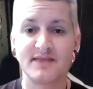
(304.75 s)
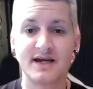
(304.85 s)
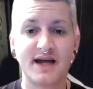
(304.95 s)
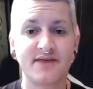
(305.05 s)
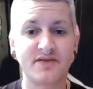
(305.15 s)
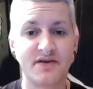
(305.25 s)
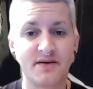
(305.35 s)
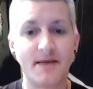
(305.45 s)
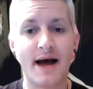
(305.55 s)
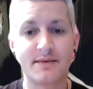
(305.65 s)
And half of
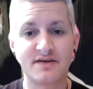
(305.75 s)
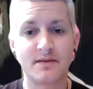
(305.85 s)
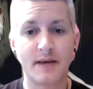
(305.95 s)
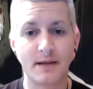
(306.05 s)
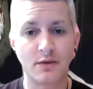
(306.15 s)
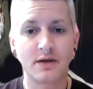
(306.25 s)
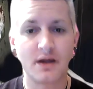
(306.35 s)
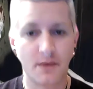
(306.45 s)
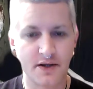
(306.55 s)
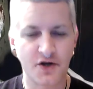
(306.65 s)
the maps in the Bible, you
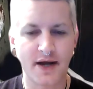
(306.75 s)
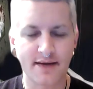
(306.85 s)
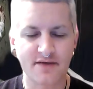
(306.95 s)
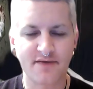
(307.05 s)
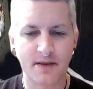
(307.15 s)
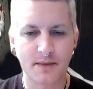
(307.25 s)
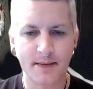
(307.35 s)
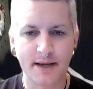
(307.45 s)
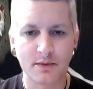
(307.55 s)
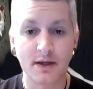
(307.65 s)
know, in your Catholic family
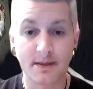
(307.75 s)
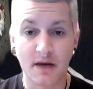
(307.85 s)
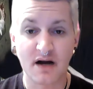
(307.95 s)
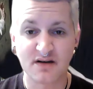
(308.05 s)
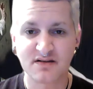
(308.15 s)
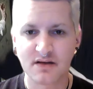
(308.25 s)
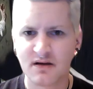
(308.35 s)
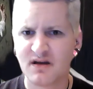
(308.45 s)
Bible like ours,